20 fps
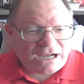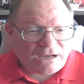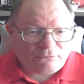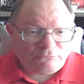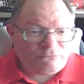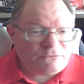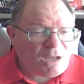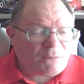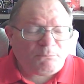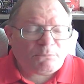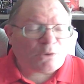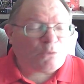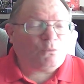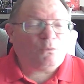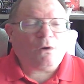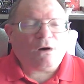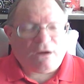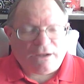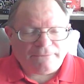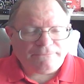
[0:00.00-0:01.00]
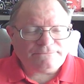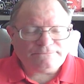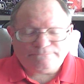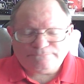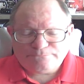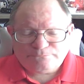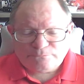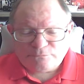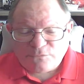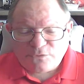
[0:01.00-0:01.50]
number one,
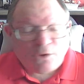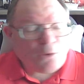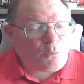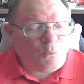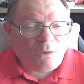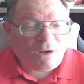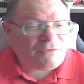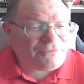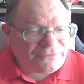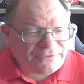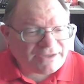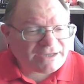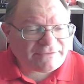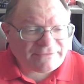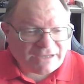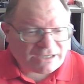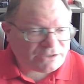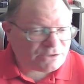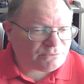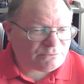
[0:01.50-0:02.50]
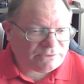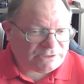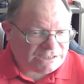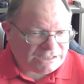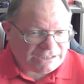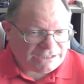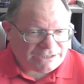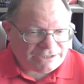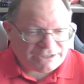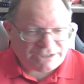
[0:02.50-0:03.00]
the one thing that you
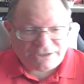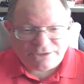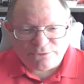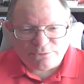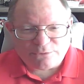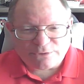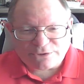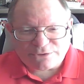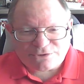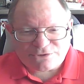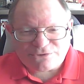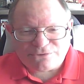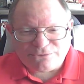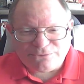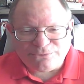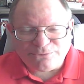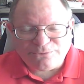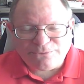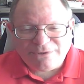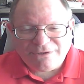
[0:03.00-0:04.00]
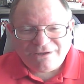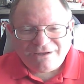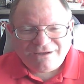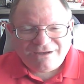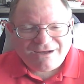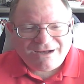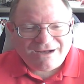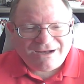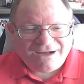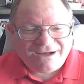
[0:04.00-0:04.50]
need in order to
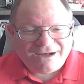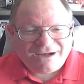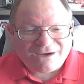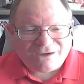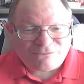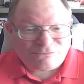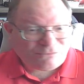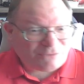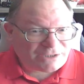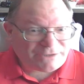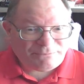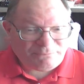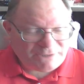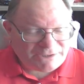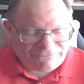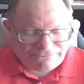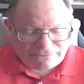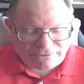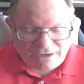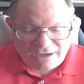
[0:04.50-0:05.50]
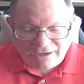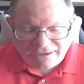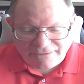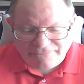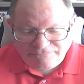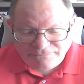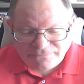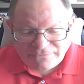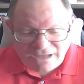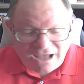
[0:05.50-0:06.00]
run MYFAROG,
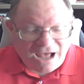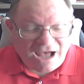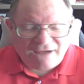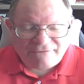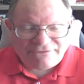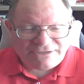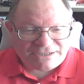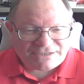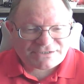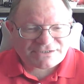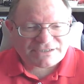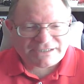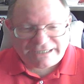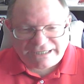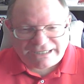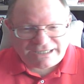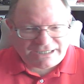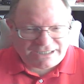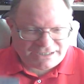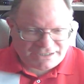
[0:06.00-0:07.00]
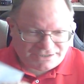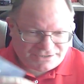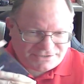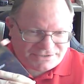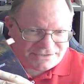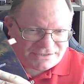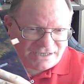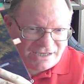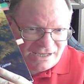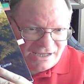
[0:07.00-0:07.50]
obviously,
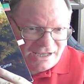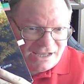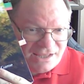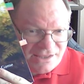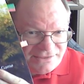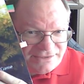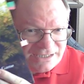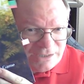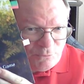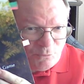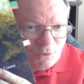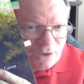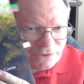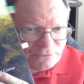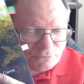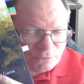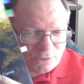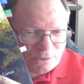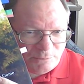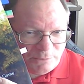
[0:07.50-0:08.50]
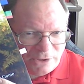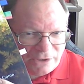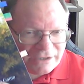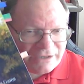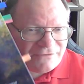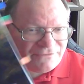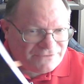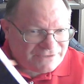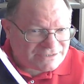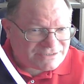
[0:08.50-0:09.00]
is the one rulebook.
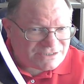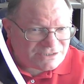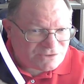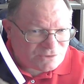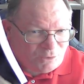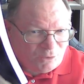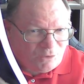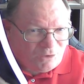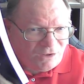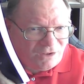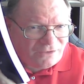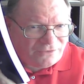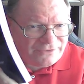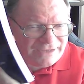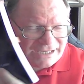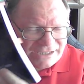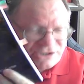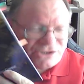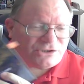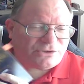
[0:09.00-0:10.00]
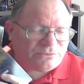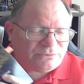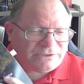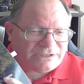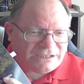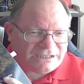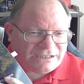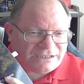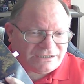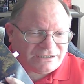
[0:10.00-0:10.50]
This is all that you
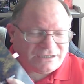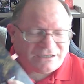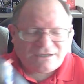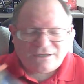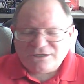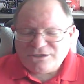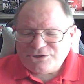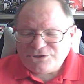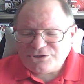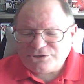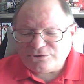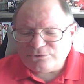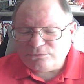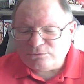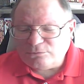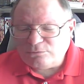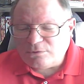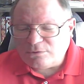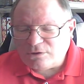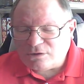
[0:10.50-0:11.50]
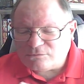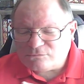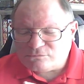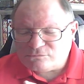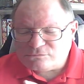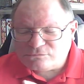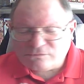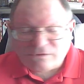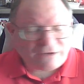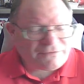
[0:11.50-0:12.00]
need to
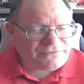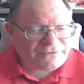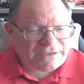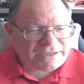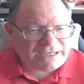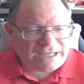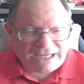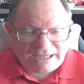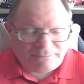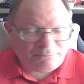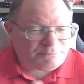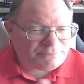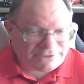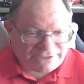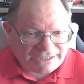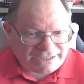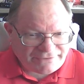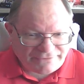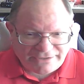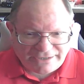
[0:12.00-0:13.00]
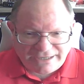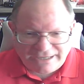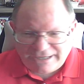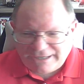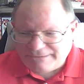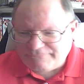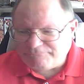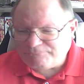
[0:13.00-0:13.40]
run the game, play the game.